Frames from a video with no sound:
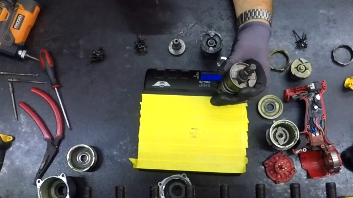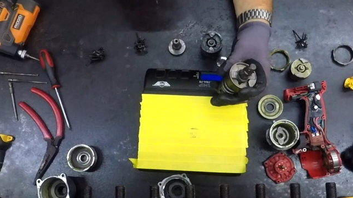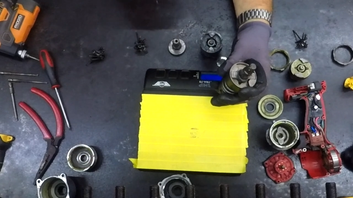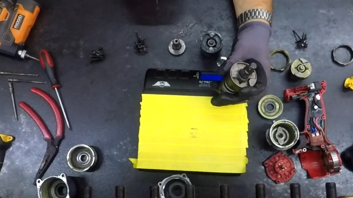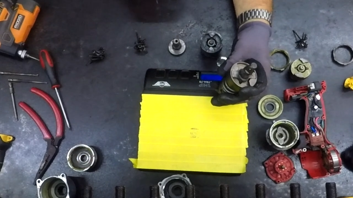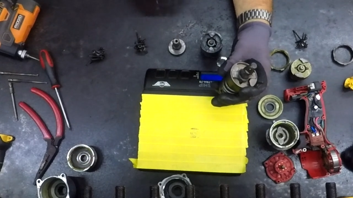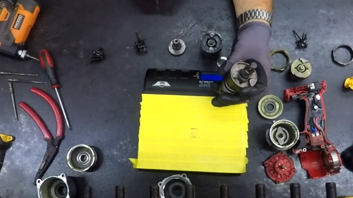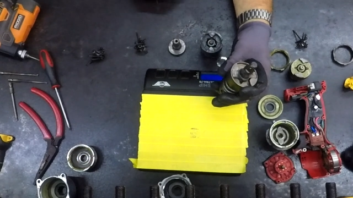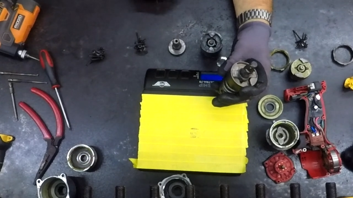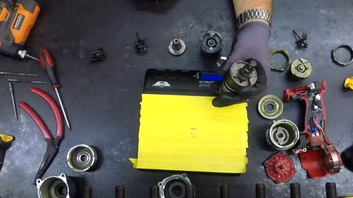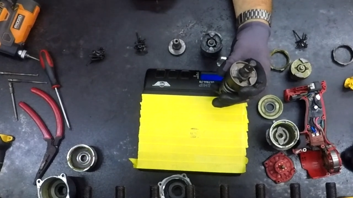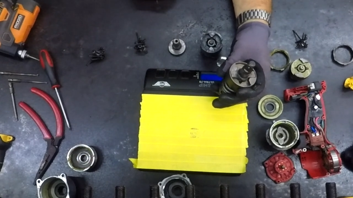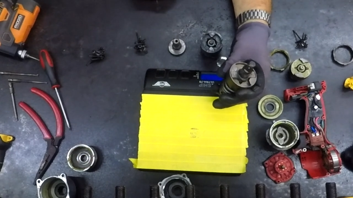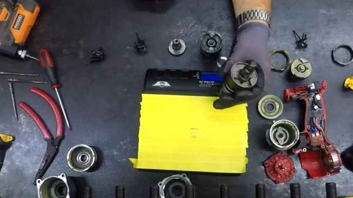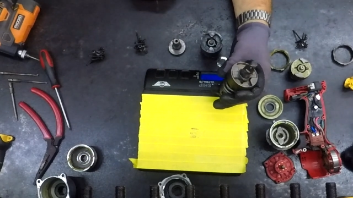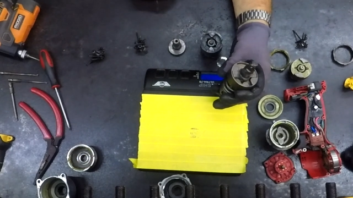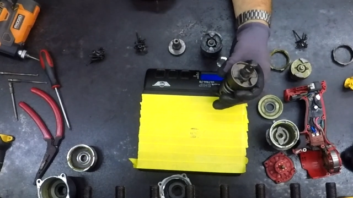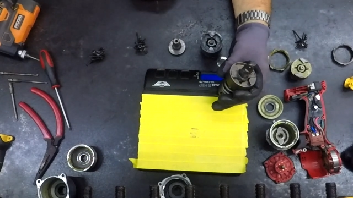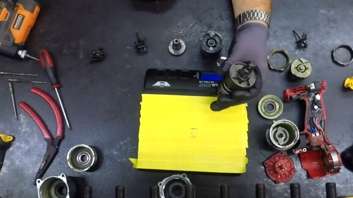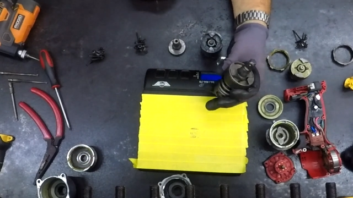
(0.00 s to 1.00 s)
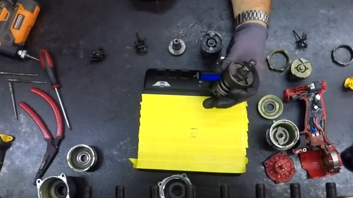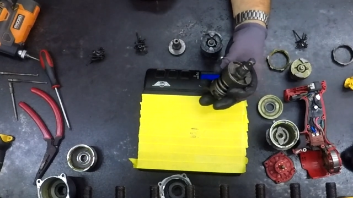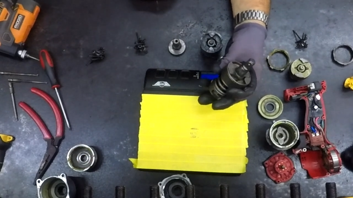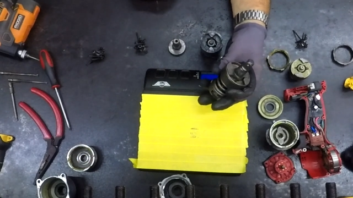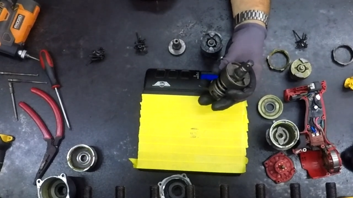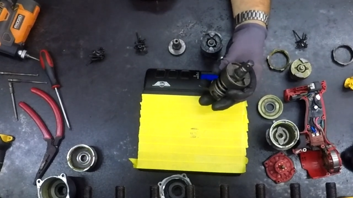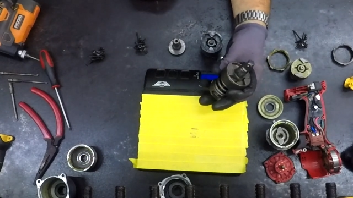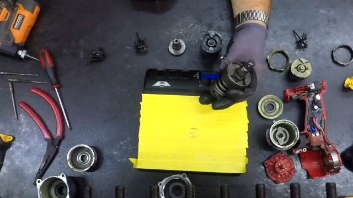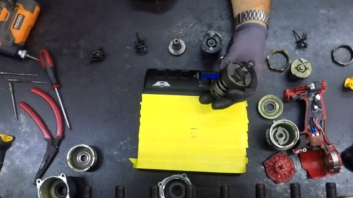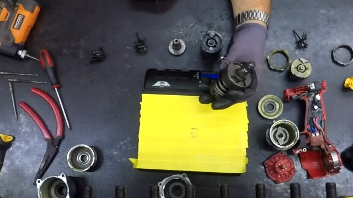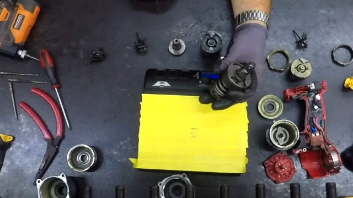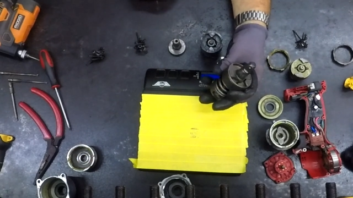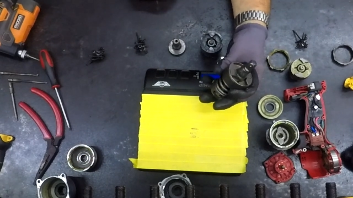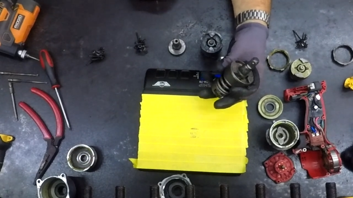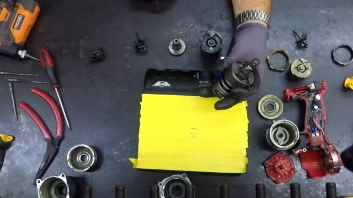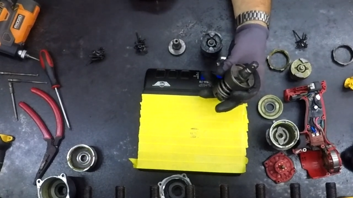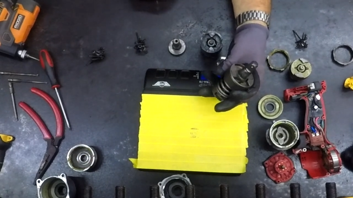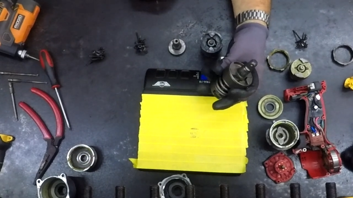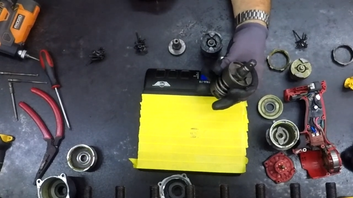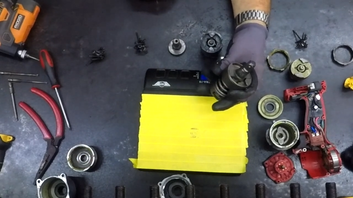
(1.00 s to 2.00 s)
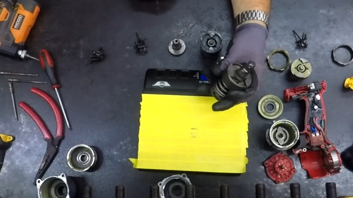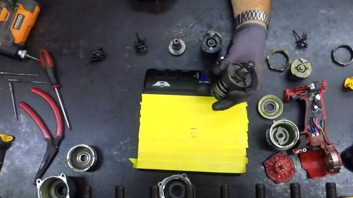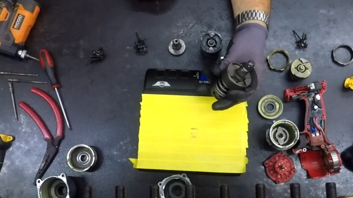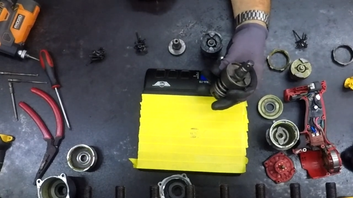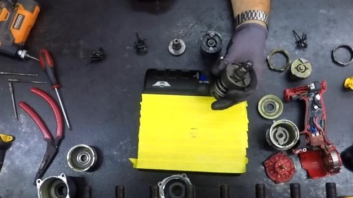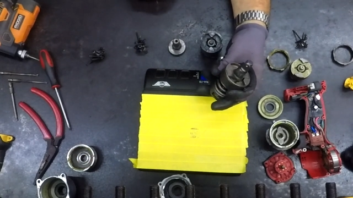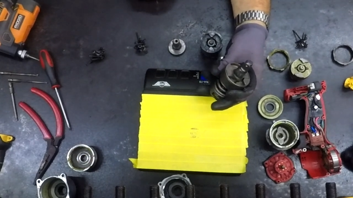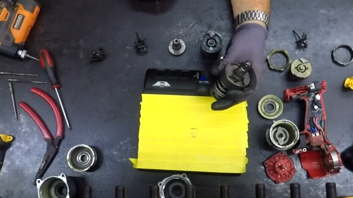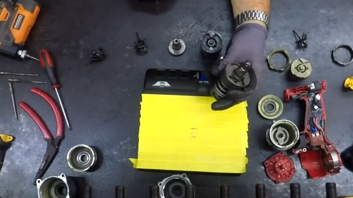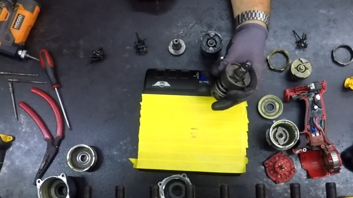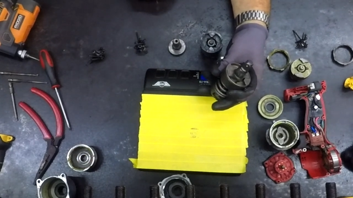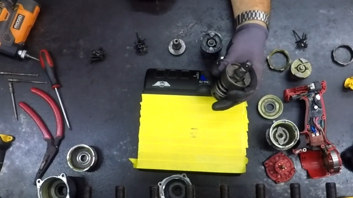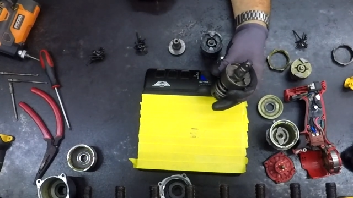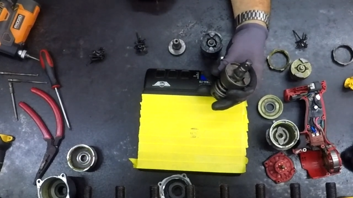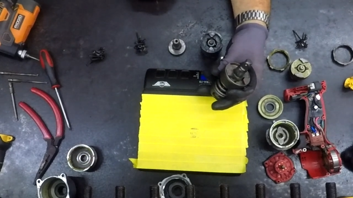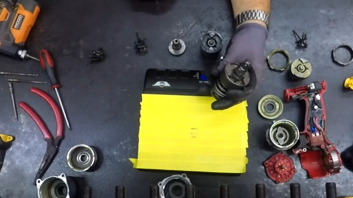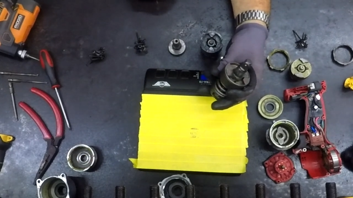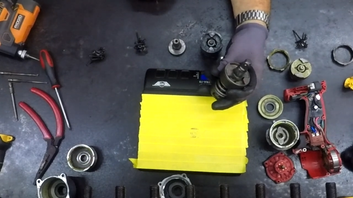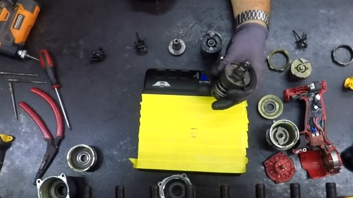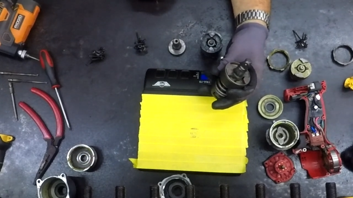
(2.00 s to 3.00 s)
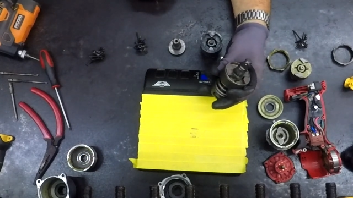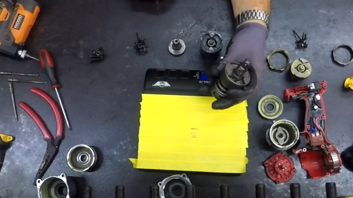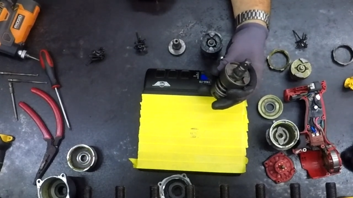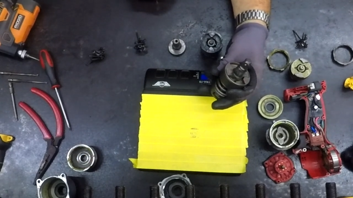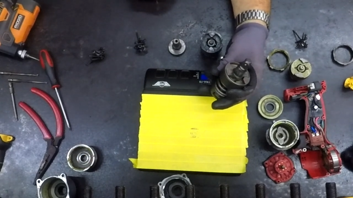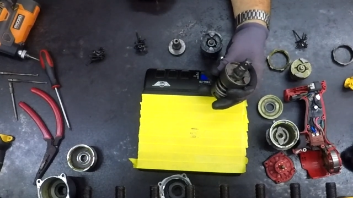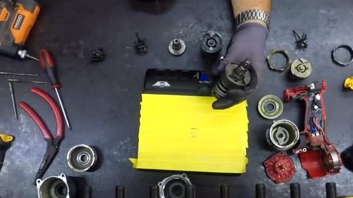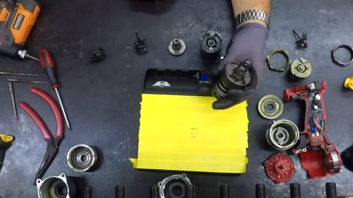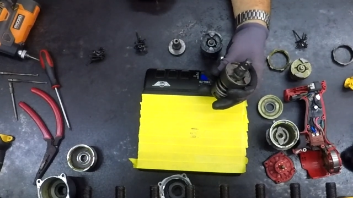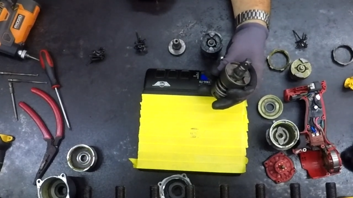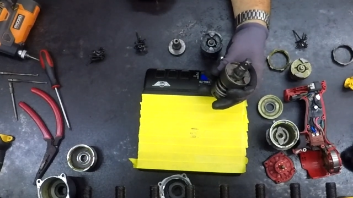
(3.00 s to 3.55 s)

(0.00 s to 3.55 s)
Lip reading: (no speaker visible)